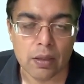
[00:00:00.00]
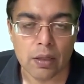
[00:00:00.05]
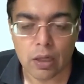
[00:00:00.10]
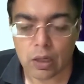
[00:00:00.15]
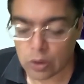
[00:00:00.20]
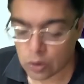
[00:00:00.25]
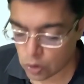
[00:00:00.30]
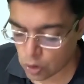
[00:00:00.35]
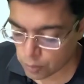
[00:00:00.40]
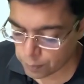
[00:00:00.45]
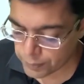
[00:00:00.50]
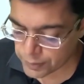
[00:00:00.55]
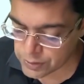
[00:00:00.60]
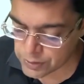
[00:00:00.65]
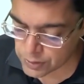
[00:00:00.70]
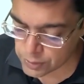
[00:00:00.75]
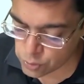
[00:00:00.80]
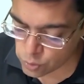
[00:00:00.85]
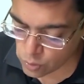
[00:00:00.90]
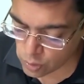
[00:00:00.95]
A lot of
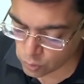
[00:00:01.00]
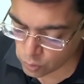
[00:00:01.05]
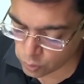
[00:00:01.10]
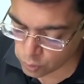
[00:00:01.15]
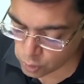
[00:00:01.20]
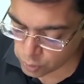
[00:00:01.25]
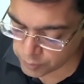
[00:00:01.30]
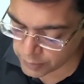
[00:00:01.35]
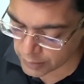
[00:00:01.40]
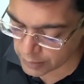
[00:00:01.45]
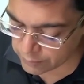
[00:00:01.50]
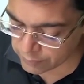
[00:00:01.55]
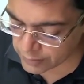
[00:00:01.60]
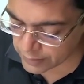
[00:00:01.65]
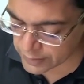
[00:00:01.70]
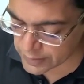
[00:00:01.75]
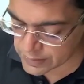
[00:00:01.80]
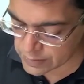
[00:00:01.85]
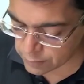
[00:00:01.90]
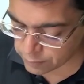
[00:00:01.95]
patients who are going to be having
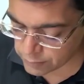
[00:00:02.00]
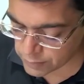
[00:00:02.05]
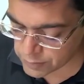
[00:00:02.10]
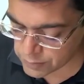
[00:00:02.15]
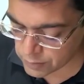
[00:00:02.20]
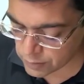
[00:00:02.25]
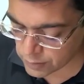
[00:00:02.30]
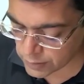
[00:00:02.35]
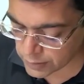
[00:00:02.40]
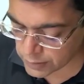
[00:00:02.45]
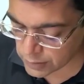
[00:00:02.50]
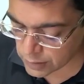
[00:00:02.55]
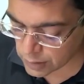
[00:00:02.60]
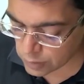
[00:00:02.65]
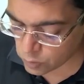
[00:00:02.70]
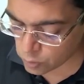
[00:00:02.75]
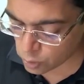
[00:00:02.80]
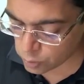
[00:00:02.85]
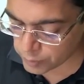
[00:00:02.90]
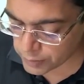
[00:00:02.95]
Kayser-Fleischer ring are
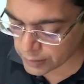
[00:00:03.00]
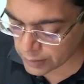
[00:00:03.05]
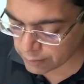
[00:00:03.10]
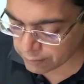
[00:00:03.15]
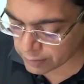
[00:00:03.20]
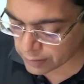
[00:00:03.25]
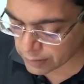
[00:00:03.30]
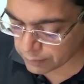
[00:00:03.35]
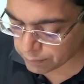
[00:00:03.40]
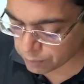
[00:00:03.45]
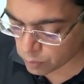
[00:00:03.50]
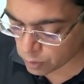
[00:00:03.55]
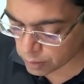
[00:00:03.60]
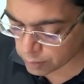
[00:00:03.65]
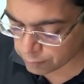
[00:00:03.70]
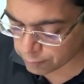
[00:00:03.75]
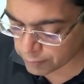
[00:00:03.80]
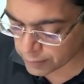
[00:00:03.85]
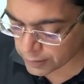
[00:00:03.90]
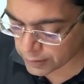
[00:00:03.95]
going to be having an
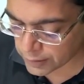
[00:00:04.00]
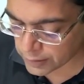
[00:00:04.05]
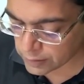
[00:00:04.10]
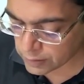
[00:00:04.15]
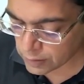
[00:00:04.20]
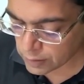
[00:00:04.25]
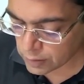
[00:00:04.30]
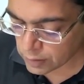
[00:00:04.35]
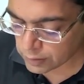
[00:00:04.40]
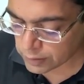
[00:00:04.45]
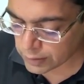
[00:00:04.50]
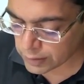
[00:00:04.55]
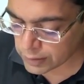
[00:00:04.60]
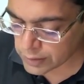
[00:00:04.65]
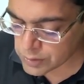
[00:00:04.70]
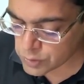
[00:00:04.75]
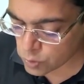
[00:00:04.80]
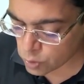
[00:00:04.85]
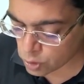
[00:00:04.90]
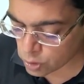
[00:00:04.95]
important finding. There
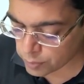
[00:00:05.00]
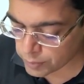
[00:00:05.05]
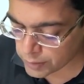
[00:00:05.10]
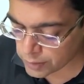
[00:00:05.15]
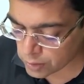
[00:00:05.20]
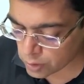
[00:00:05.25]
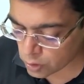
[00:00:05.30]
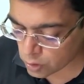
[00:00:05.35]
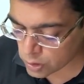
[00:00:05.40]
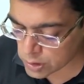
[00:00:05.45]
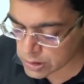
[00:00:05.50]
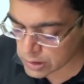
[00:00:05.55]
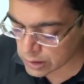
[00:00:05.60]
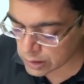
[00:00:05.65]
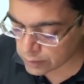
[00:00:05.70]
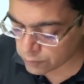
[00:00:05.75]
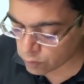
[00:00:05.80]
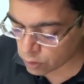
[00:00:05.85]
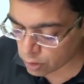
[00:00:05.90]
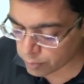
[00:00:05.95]
is going to be neurological
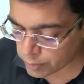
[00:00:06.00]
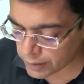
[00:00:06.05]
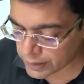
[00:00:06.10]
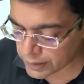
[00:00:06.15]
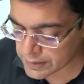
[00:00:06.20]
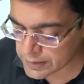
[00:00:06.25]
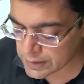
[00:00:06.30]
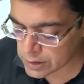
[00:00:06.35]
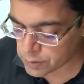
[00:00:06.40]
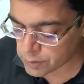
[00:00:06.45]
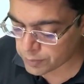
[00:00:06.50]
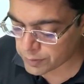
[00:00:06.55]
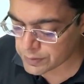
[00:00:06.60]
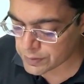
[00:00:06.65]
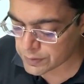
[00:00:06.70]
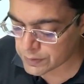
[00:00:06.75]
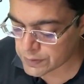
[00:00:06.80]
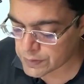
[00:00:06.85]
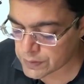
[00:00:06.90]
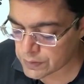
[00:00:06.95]
involvement in such
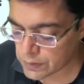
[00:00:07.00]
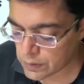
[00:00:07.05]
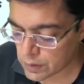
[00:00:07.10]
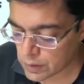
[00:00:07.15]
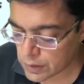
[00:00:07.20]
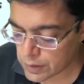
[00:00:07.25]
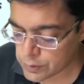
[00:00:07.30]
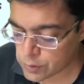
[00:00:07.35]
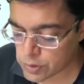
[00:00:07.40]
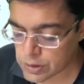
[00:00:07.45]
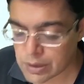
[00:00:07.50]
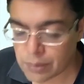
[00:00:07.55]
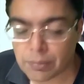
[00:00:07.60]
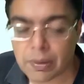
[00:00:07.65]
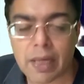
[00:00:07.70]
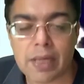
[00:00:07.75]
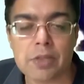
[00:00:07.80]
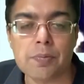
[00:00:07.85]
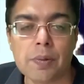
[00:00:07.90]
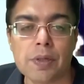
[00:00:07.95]
patients. So
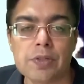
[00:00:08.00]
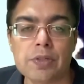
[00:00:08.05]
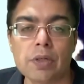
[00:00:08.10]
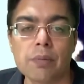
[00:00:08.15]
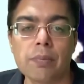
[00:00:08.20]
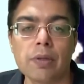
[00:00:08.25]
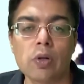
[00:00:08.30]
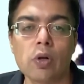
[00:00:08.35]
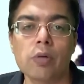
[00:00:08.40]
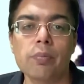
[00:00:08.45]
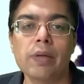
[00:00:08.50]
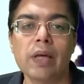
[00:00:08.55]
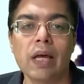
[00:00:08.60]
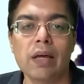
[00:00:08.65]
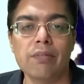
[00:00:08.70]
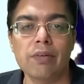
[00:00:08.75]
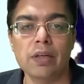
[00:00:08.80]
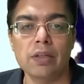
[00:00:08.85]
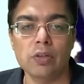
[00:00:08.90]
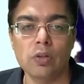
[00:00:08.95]
sometimes patient may not be
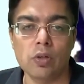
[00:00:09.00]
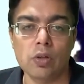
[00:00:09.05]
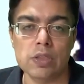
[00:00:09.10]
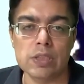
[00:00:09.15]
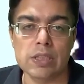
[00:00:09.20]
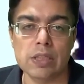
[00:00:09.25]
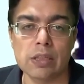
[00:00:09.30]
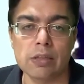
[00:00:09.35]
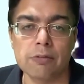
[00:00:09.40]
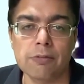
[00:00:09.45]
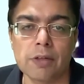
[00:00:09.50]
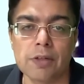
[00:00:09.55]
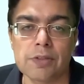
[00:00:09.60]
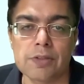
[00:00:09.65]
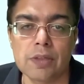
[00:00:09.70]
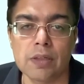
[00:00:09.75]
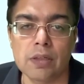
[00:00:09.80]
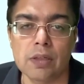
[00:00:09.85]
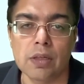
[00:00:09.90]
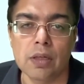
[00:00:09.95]
having a neurological
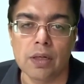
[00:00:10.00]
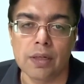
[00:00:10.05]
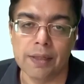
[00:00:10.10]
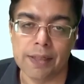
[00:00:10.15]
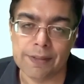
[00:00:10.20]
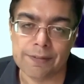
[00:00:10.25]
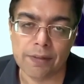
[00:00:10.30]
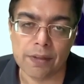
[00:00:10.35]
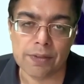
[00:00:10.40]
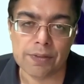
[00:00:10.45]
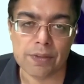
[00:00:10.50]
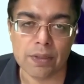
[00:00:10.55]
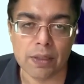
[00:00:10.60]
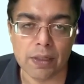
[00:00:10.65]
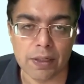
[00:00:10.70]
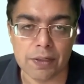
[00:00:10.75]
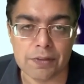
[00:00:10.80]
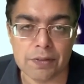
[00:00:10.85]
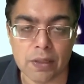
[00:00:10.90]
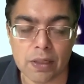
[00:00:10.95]
dysfunction
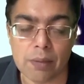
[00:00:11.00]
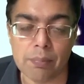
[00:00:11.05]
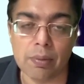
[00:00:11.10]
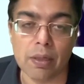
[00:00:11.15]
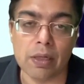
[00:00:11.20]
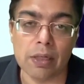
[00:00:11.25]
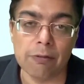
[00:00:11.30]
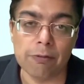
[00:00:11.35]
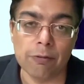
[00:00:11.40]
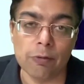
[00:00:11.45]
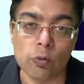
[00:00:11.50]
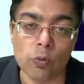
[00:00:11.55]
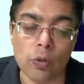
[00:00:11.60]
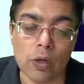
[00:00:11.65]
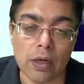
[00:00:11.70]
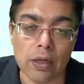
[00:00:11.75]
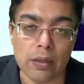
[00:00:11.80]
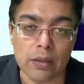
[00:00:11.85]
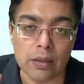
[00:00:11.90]
initially, but if you